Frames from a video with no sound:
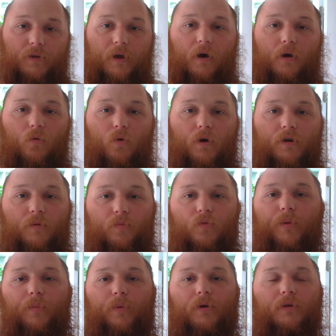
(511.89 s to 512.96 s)
They all work to
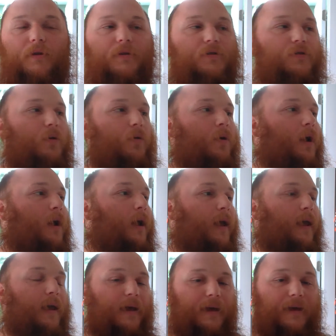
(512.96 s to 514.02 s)
rebuild it. So
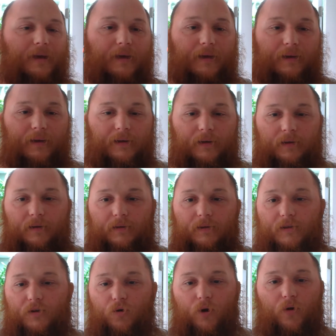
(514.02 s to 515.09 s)

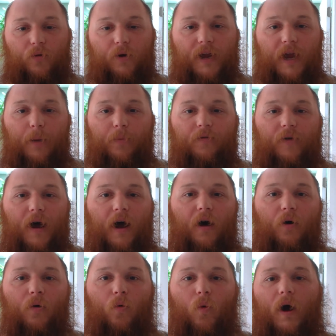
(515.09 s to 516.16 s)
that's a quick recap of
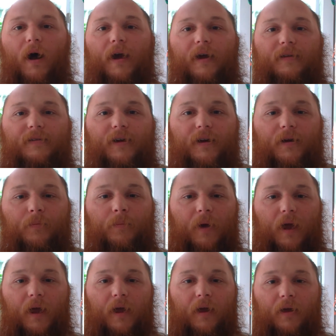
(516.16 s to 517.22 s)
how and why I take them,
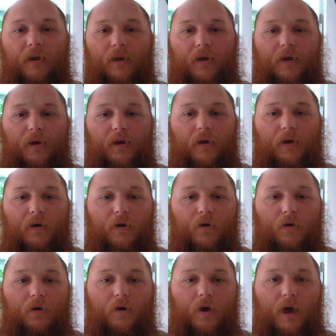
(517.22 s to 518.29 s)
and
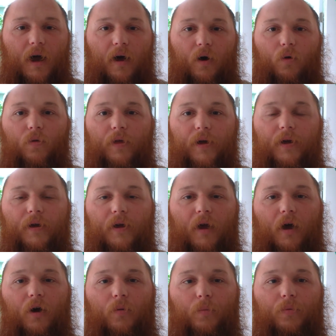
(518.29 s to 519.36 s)
how they
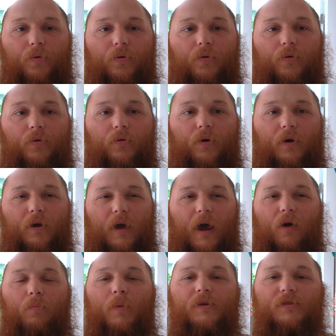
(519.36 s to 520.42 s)
help.
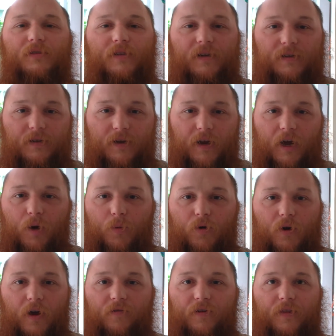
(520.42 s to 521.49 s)
How muscle testing can help
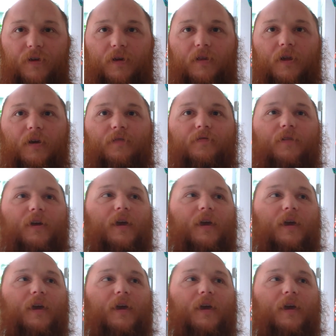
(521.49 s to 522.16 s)
you in everything in life.